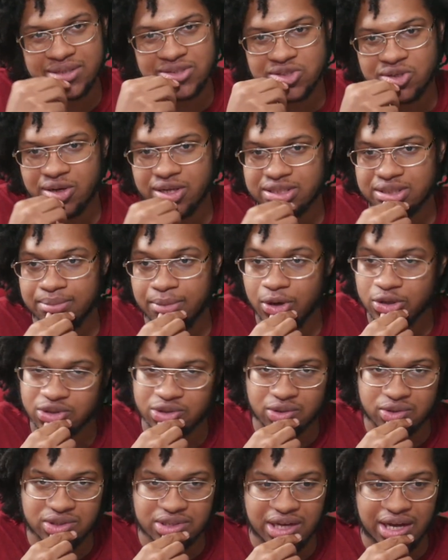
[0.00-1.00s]
showing his
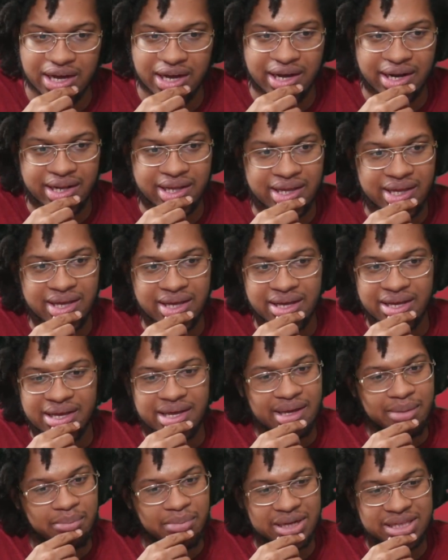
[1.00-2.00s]
emotional side.
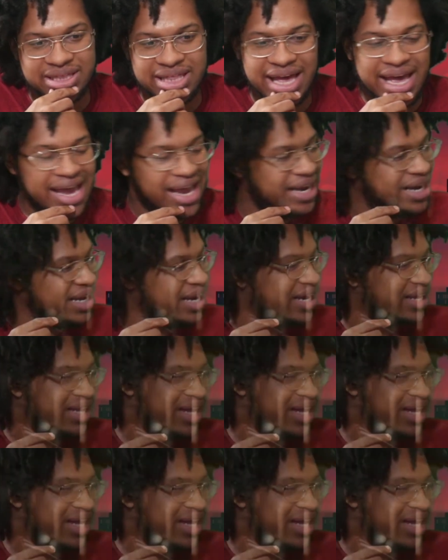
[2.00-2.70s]
But that ending of the